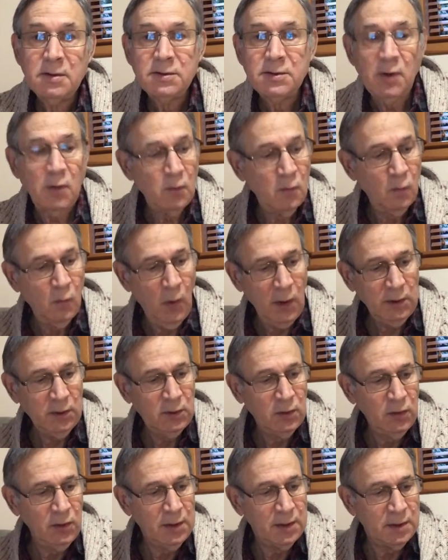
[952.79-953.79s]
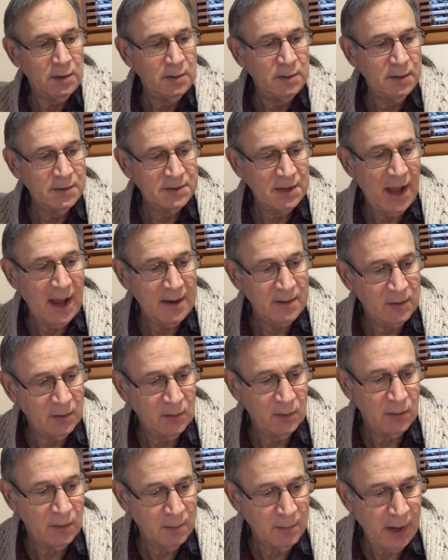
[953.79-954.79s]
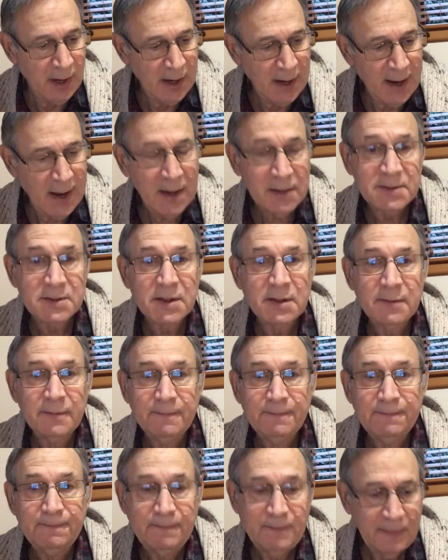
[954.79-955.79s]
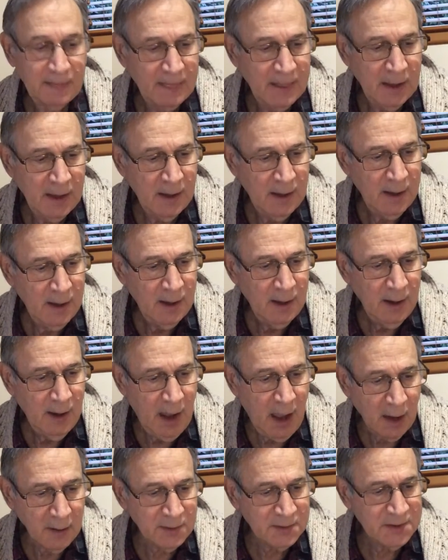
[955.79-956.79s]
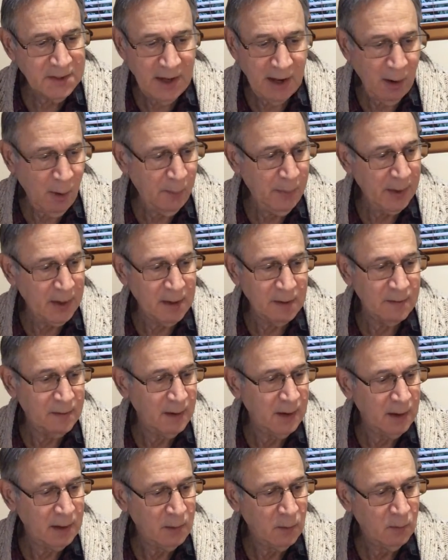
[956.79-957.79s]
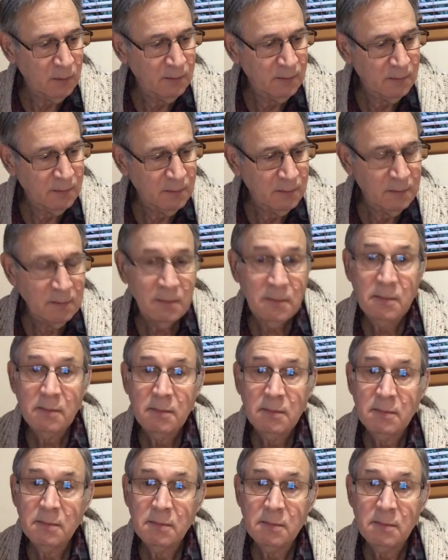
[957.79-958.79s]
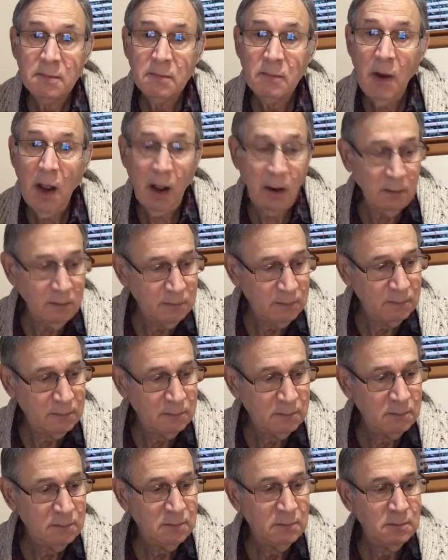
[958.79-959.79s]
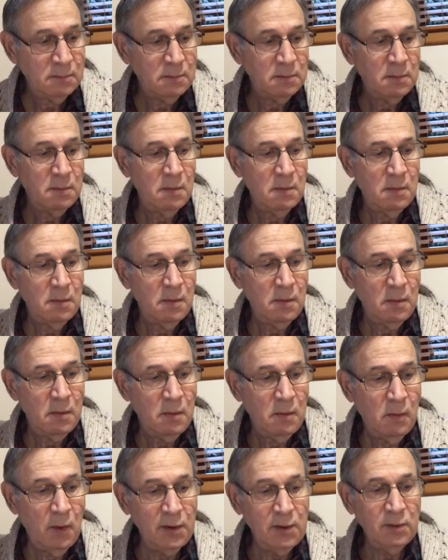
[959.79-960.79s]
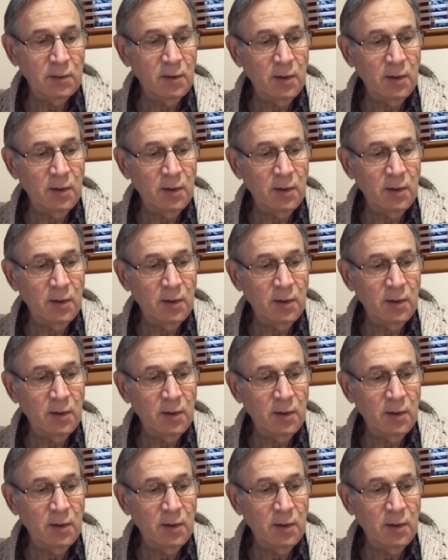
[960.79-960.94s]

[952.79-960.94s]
So what good does that do, you might ask? How does it help anything? Well, when you